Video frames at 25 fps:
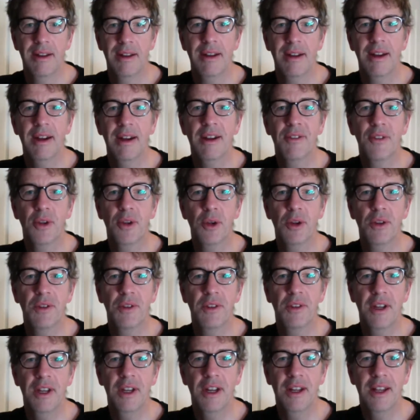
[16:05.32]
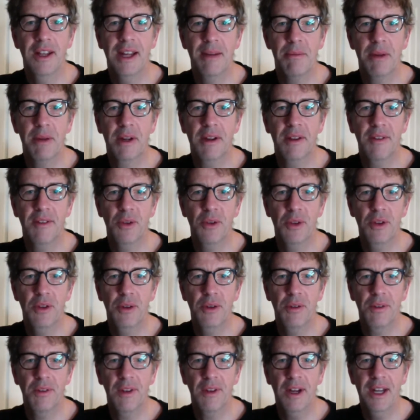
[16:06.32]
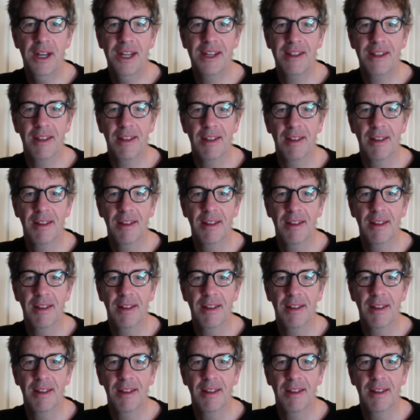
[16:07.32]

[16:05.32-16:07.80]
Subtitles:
Of course, you know that because of all your signs.